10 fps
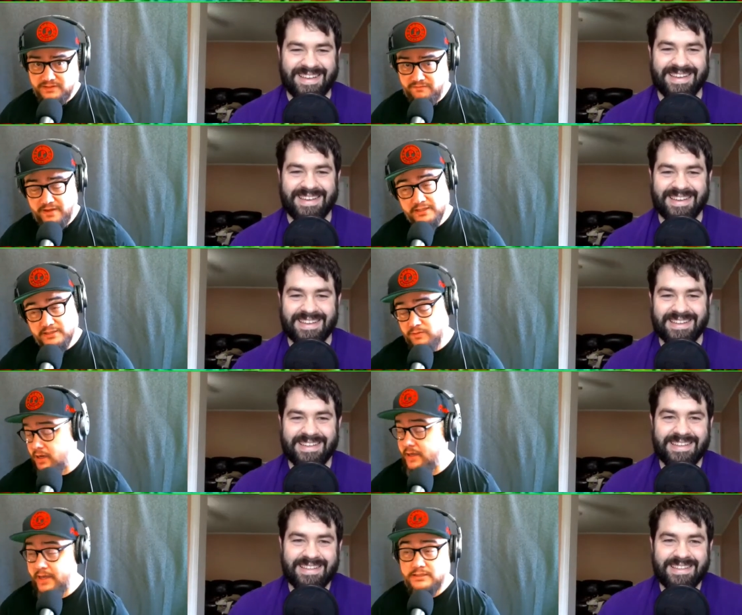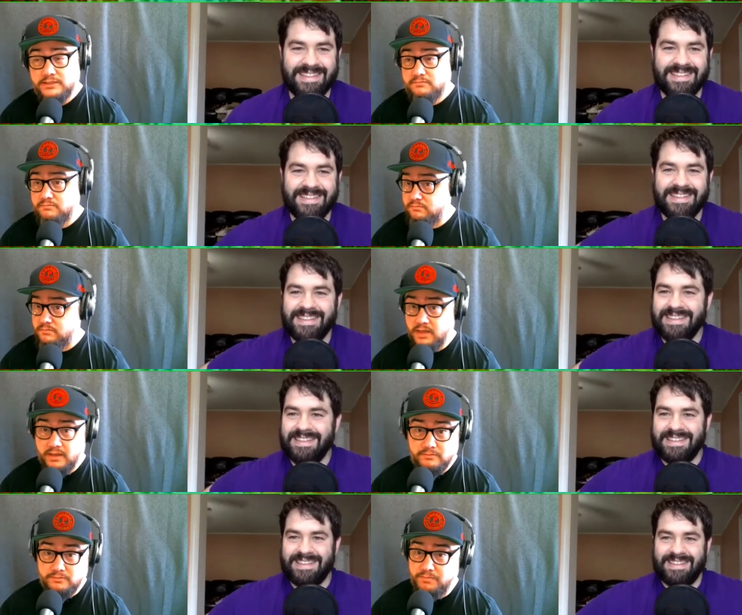Speaker 1: Vegas 20. Uh, it's it's
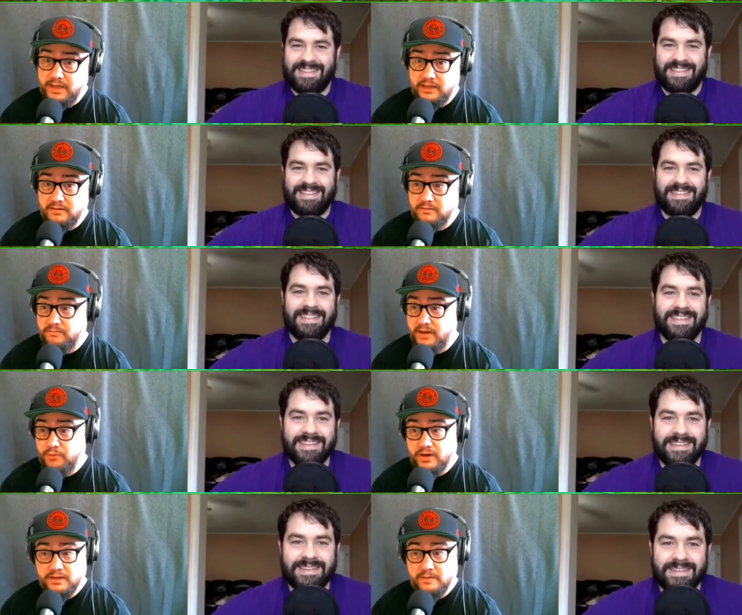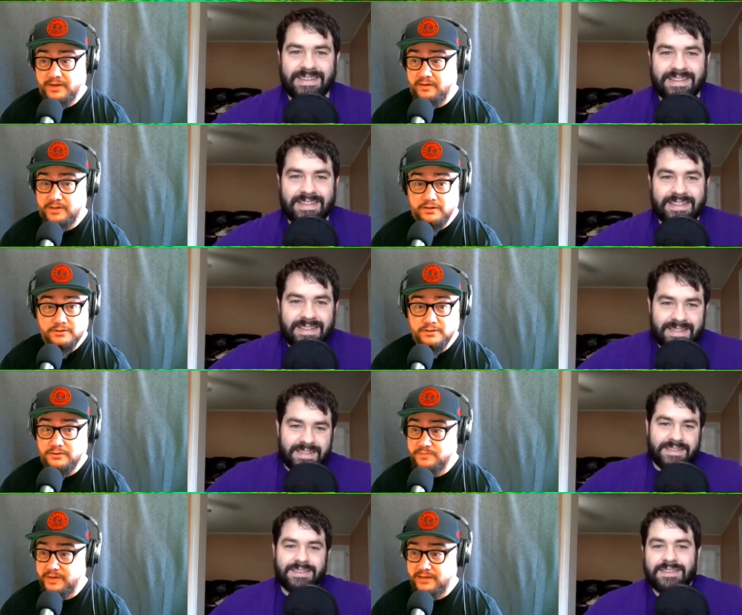making my brain come out of my nose
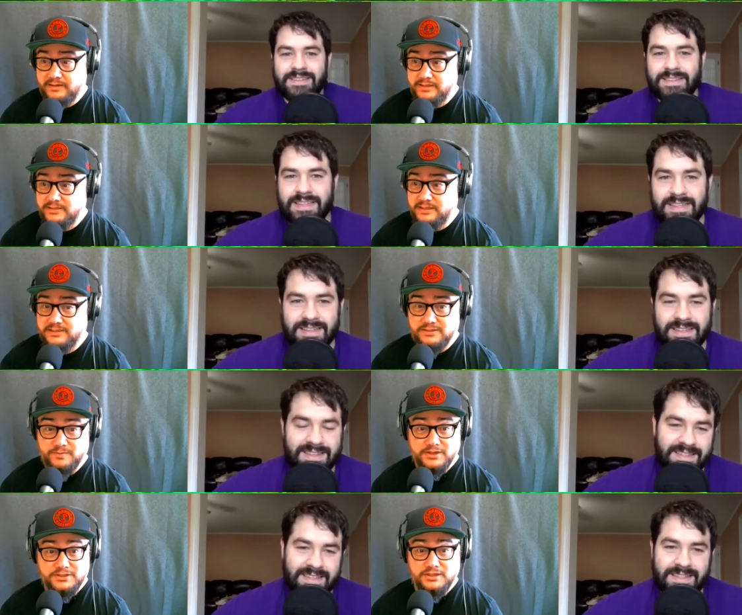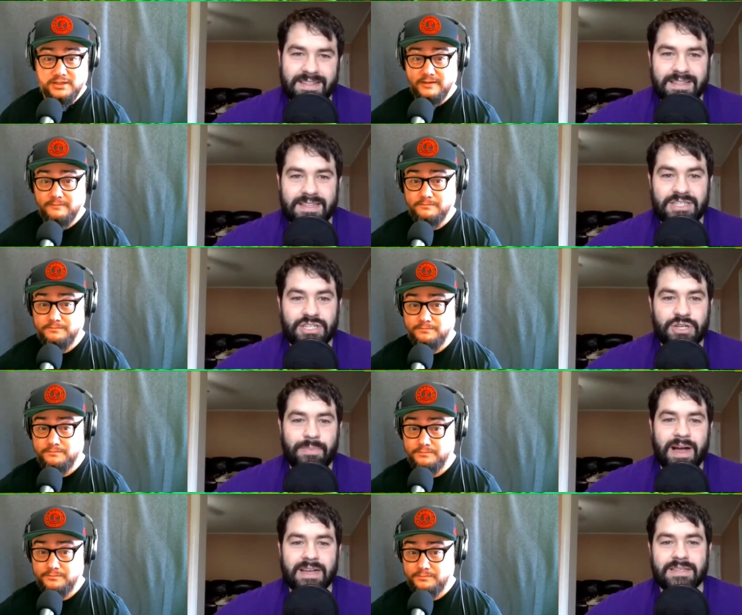holes, man. It's it's too much.
Speaker 2: Let's just go
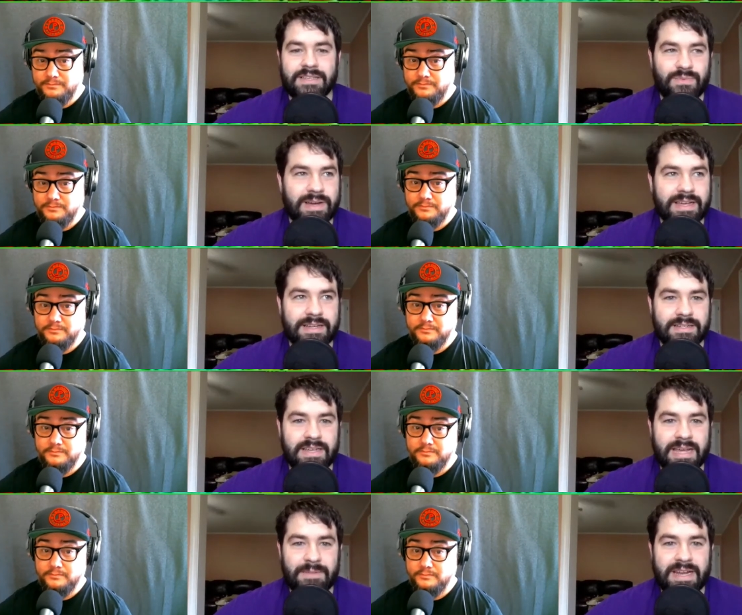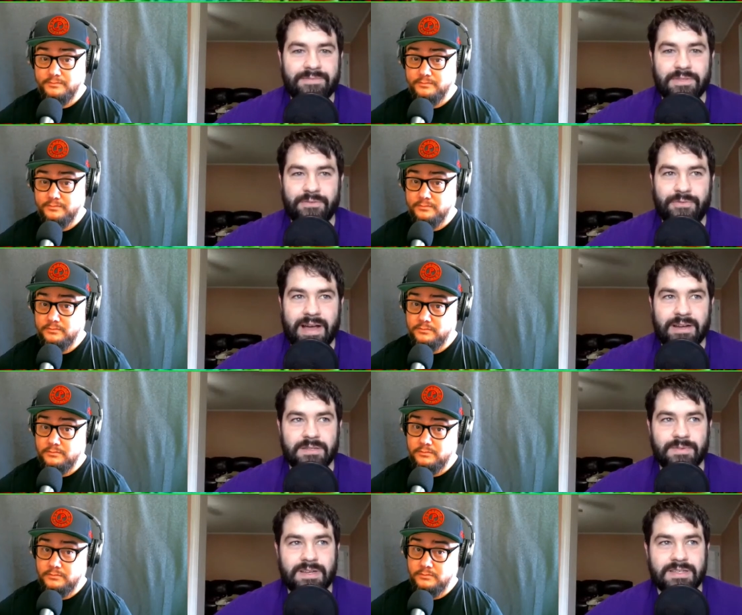boxing's way and name it after the
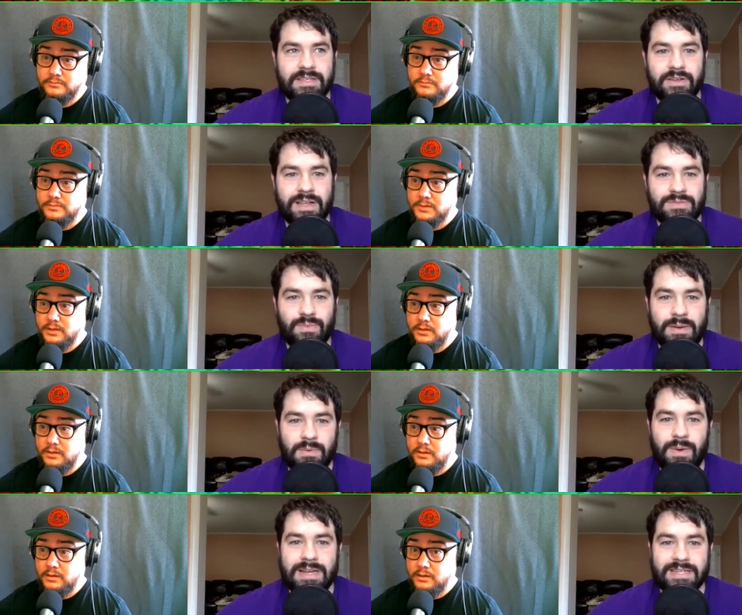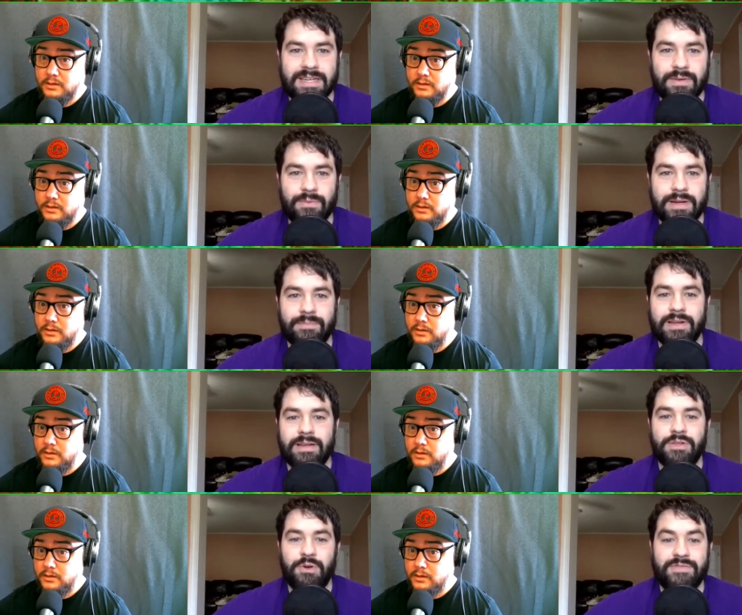fighters because you know that's why we're watching anyway.
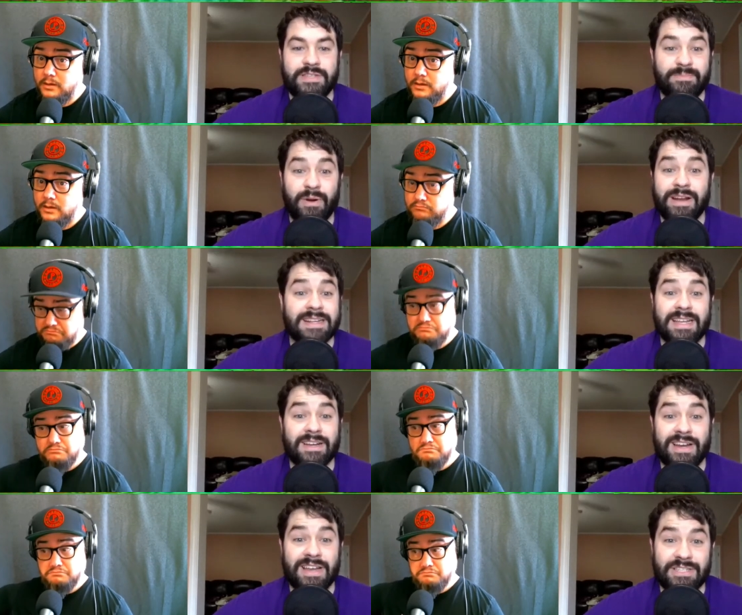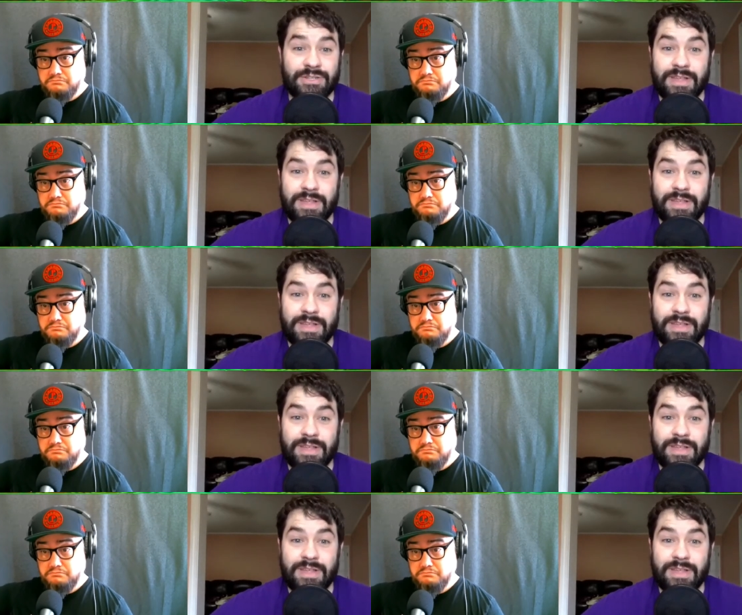But UFC's branding is not going to let us do